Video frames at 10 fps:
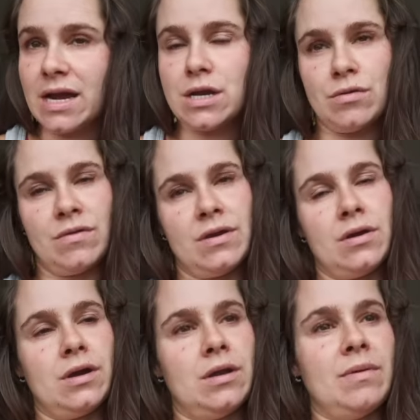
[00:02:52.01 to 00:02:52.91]
I know that there
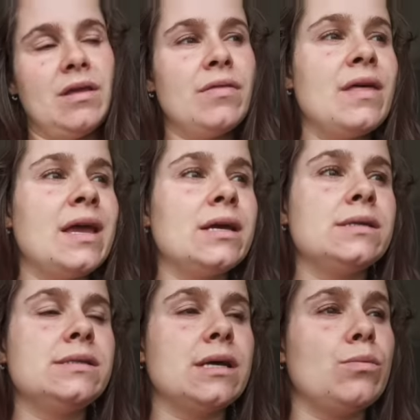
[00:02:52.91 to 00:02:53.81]
are gonna be
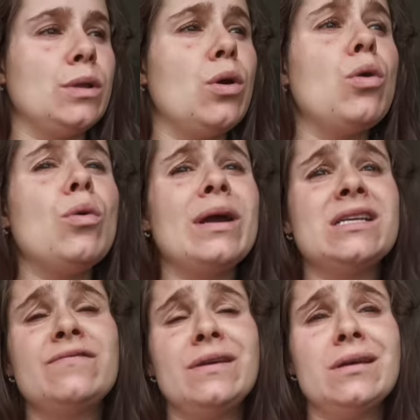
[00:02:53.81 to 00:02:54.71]
things that will
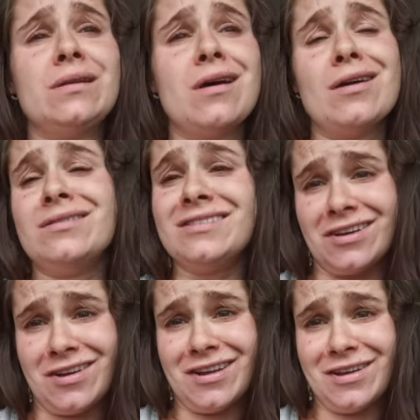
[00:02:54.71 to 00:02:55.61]
always feel
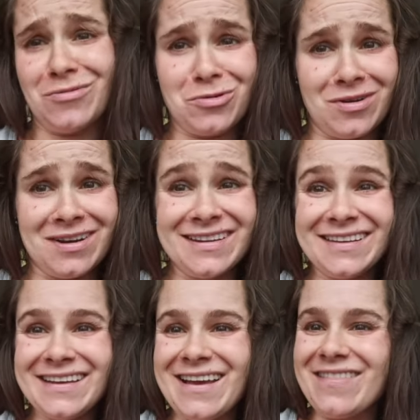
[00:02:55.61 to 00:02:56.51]
undone or
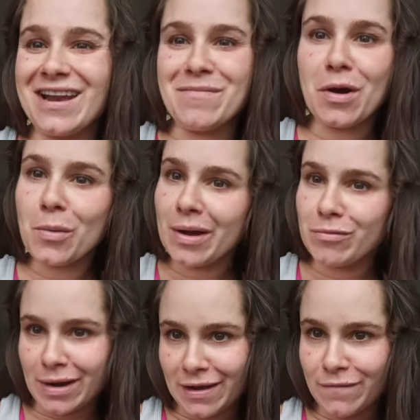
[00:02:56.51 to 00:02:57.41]
that I'm not
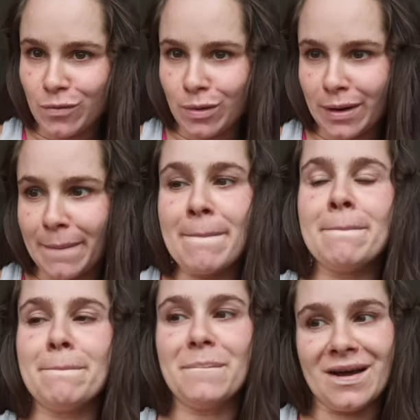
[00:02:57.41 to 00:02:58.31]
quite ready for,
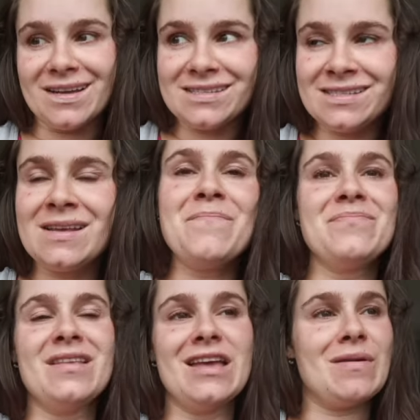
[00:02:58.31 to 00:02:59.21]
but
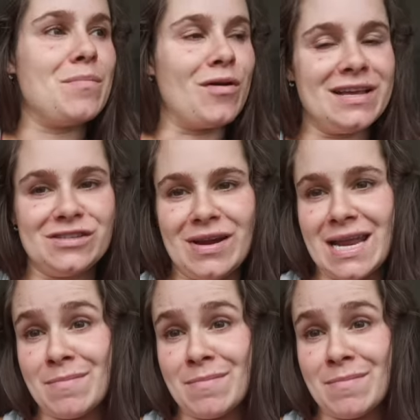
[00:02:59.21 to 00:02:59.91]
if my body is ready,